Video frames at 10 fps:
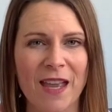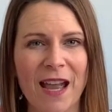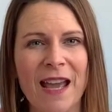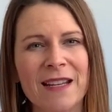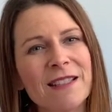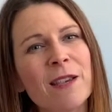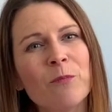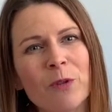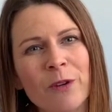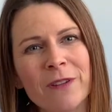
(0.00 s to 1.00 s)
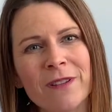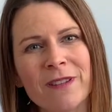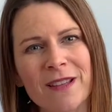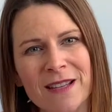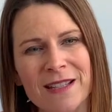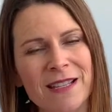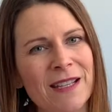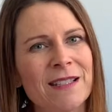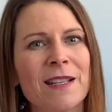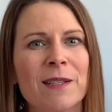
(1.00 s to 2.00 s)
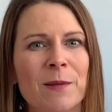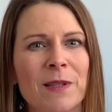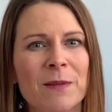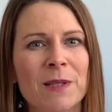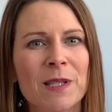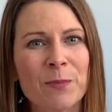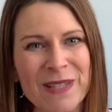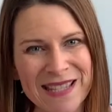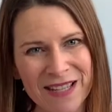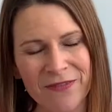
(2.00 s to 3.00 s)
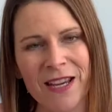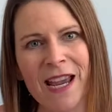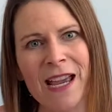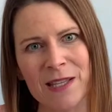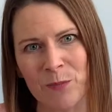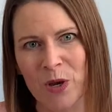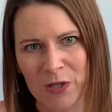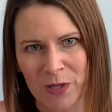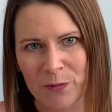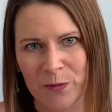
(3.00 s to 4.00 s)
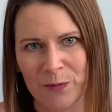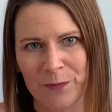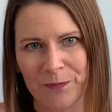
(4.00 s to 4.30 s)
And it's important that this is as specific as possible.